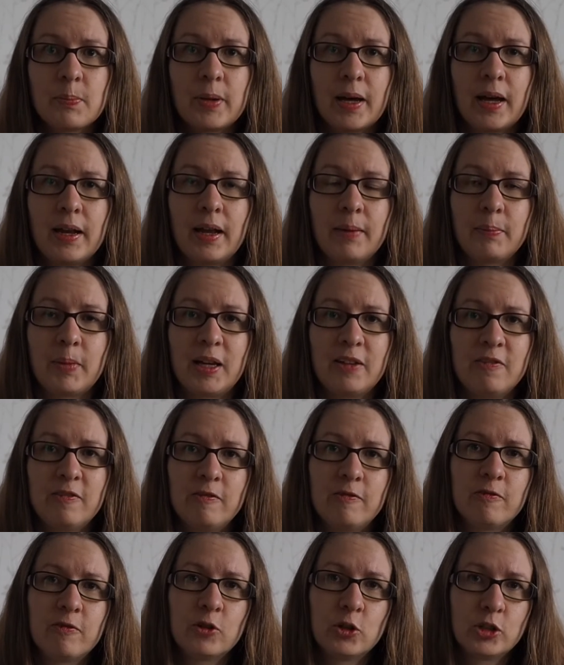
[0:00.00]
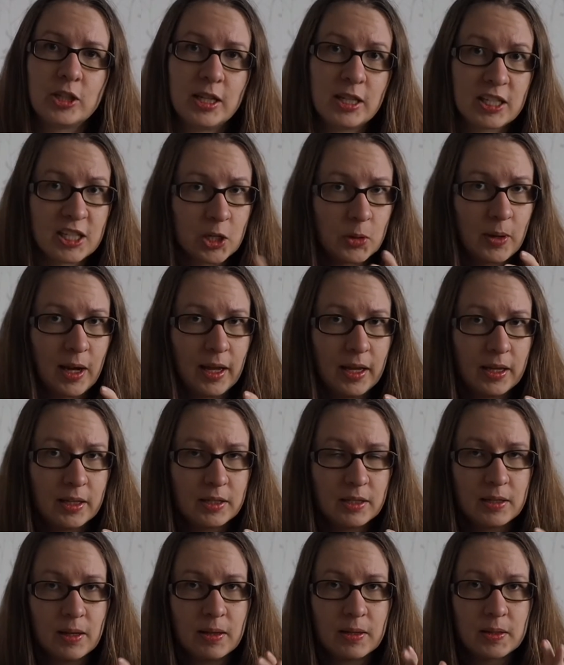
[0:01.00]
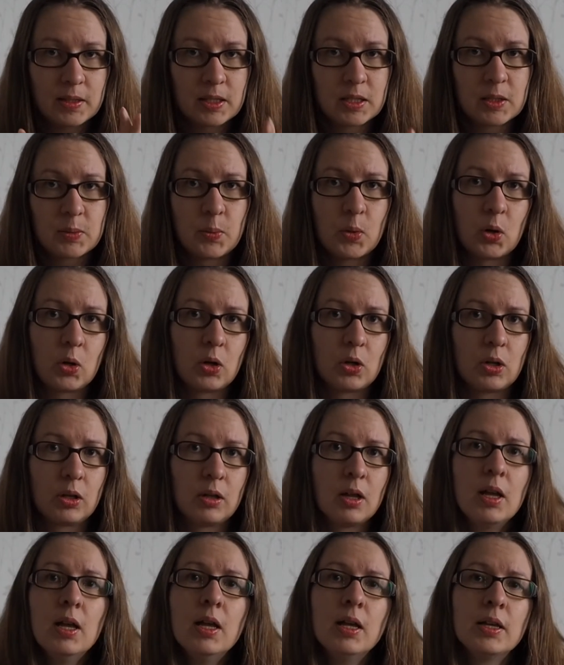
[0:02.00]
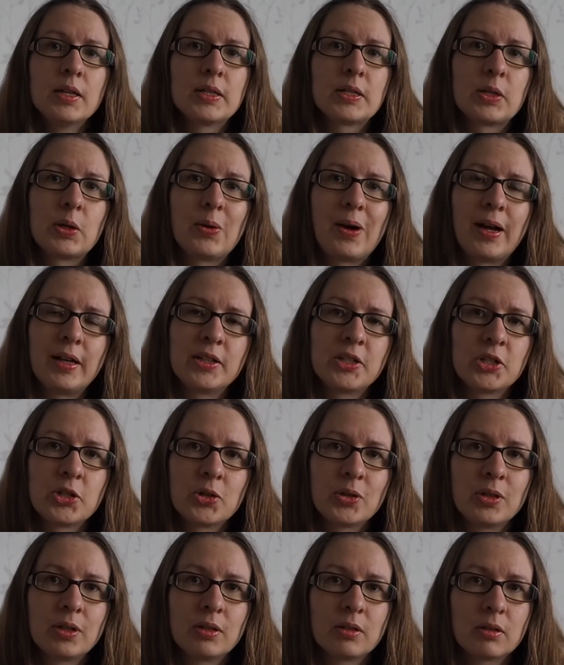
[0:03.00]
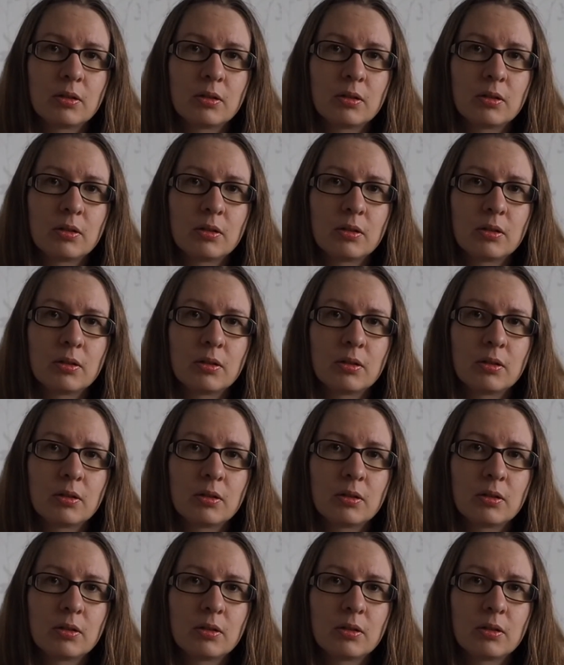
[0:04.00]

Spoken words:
but my foot is quite small, so I took